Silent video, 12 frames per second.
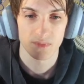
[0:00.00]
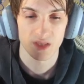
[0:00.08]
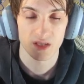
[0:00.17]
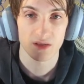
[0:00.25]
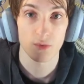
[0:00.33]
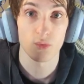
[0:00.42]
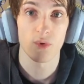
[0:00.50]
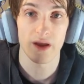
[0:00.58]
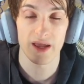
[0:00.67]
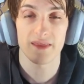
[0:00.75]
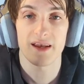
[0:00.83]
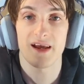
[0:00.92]
the
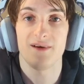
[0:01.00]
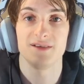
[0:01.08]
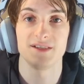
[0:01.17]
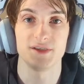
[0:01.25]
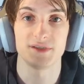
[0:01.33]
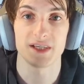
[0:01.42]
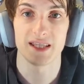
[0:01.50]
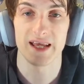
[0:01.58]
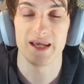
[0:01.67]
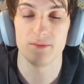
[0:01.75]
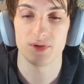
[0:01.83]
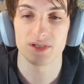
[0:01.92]
way that I was using the
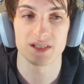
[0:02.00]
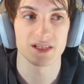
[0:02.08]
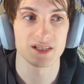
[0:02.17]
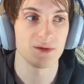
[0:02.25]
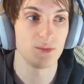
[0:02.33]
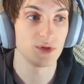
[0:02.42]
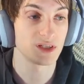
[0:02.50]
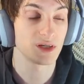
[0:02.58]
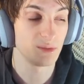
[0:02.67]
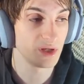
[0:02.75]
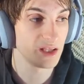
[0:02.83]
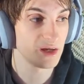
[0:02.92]
input system was
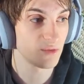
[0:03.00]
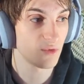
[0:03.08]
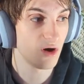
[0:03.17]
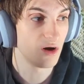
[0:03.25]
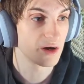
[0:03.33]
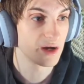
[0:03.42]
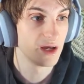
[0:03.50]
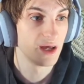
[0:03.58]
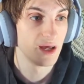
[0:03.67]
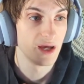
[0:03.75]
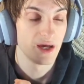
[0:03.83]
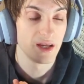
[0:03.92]
completely wrong.
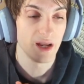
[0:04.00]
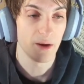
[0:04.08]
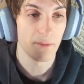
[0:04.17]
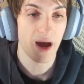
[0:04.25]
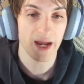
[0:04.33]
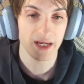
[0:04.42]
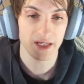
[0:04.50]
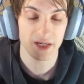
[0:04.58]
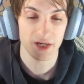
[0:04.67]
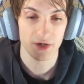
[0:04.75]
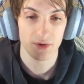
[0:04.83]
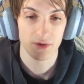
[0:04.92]
Now, mind you,